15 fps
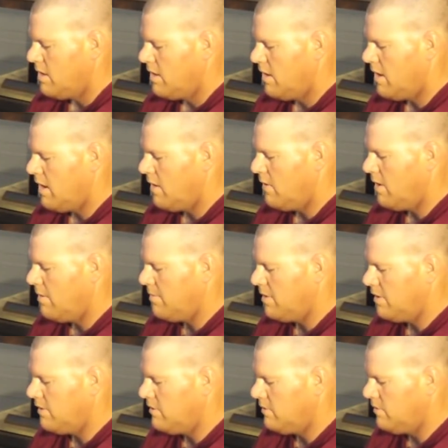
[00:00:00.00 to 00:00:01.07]
Now how I'm
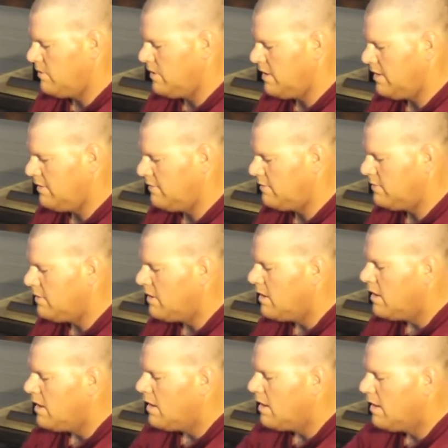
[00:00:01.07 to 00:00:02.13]
going to do this
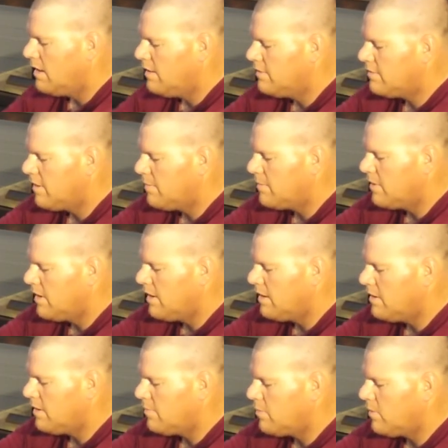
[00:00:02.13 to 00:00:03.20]
is I'm going to
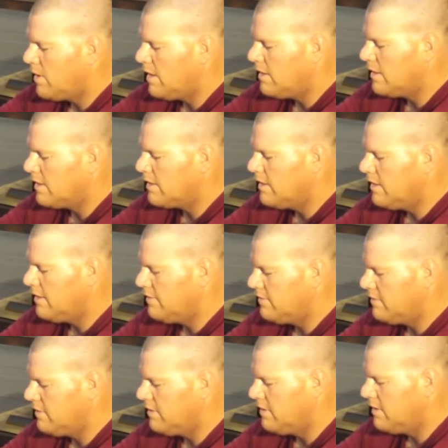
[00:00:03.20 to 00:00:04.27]
end up welding
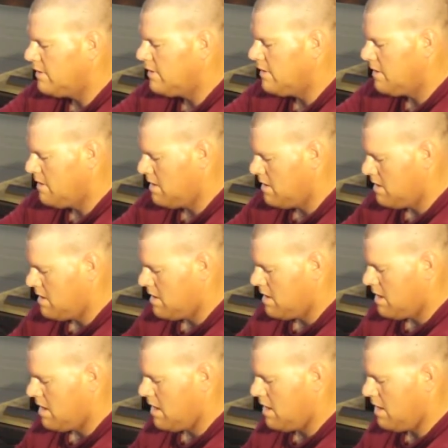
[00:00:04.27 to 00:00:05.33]
this,
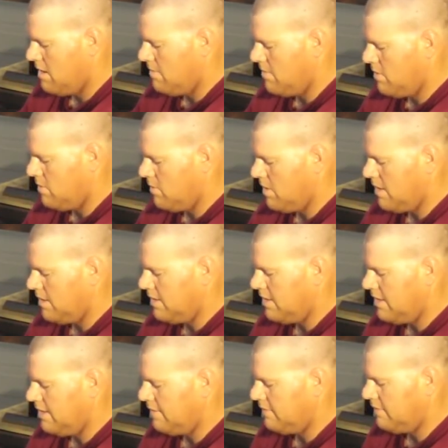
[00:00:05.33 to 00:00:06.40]
and I'm going to weld
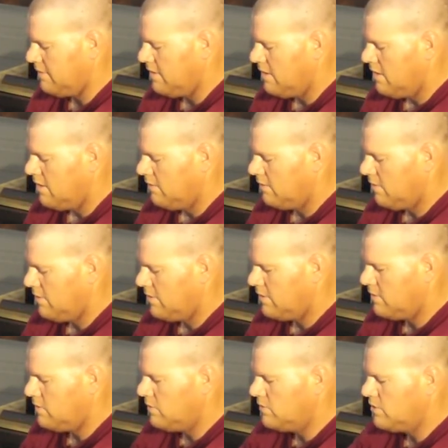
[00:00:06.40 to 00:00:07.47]
this. So the
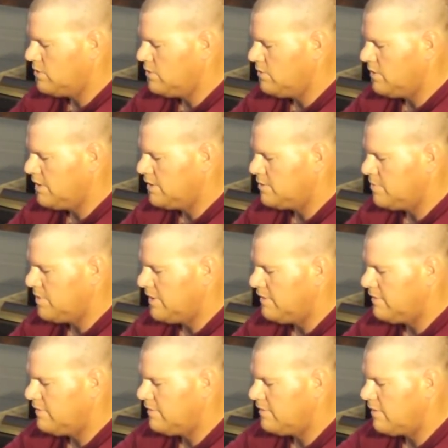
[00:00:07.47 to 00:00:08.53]
two 2-inch
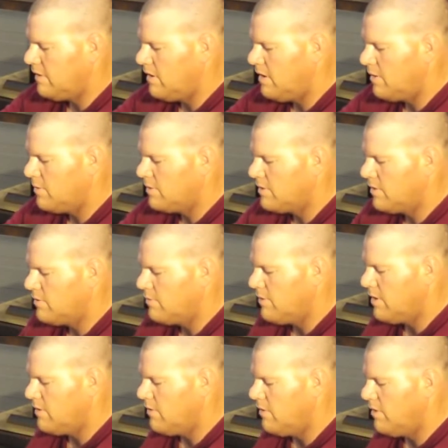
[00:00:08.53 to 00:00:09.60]
pieces along with the
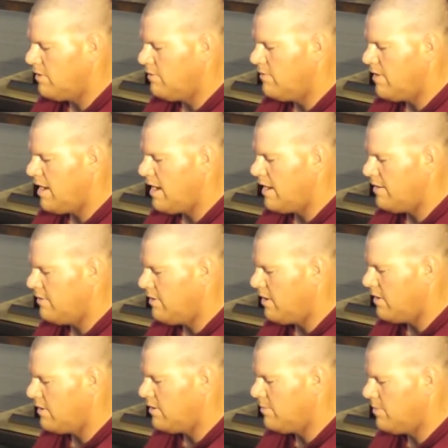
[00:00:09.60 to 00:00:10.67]
3/4 rod are
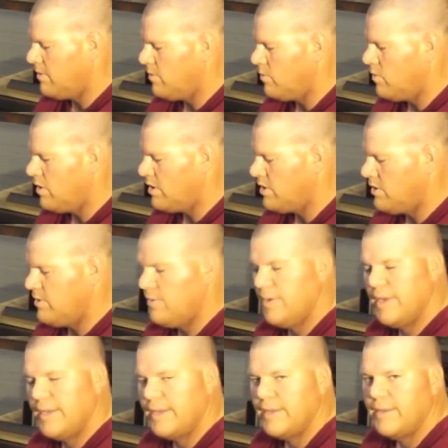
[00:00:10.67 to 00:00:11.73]
all going to be one
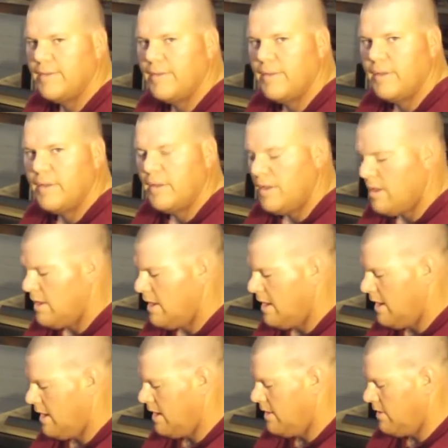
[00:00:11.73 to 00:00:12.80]
unit.
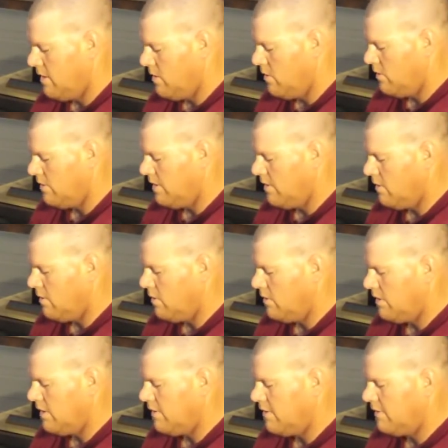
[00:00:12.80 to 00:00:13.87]
And the
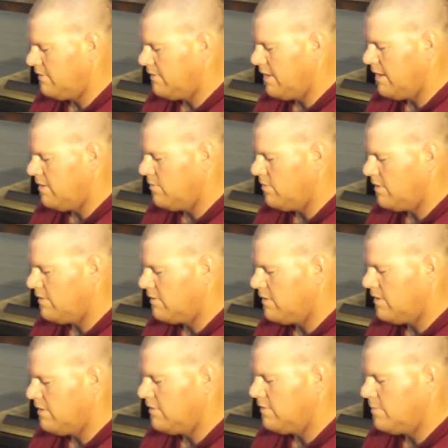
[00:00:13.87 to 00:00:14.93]
only the center one's
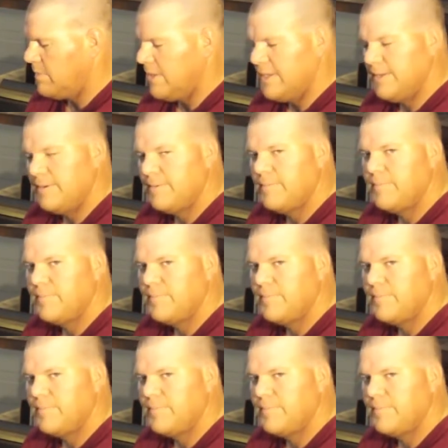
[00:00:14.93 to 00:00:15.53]
going to spin.